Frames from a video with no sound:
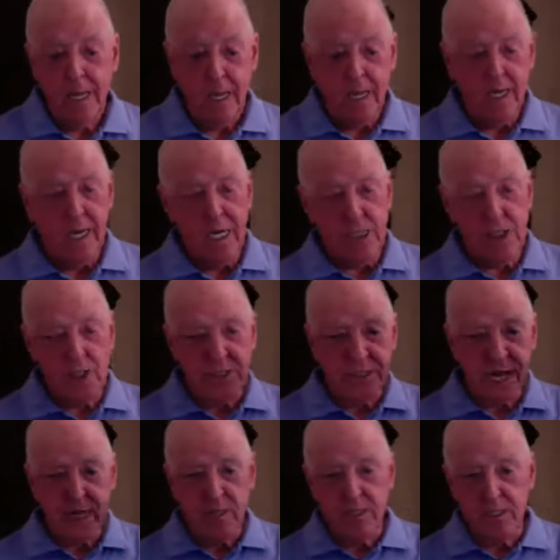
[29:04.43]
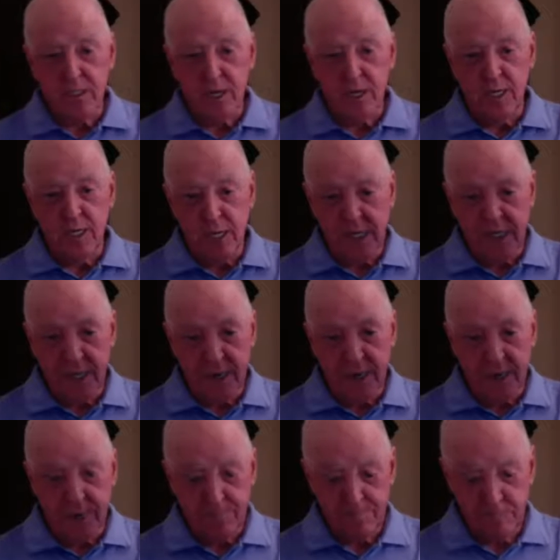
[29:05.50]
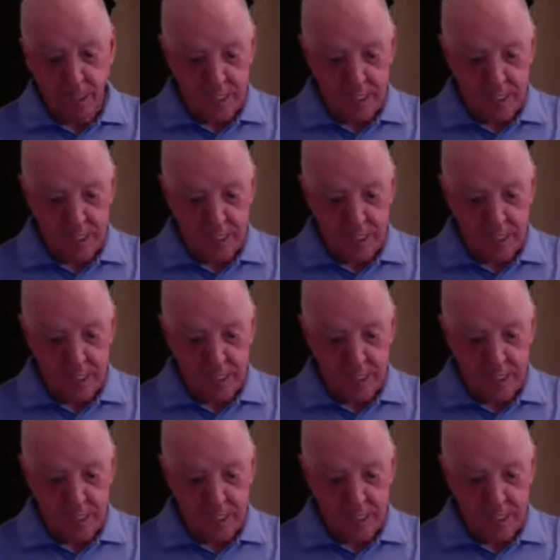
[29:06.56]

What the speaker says: and it has your standards on it, etc.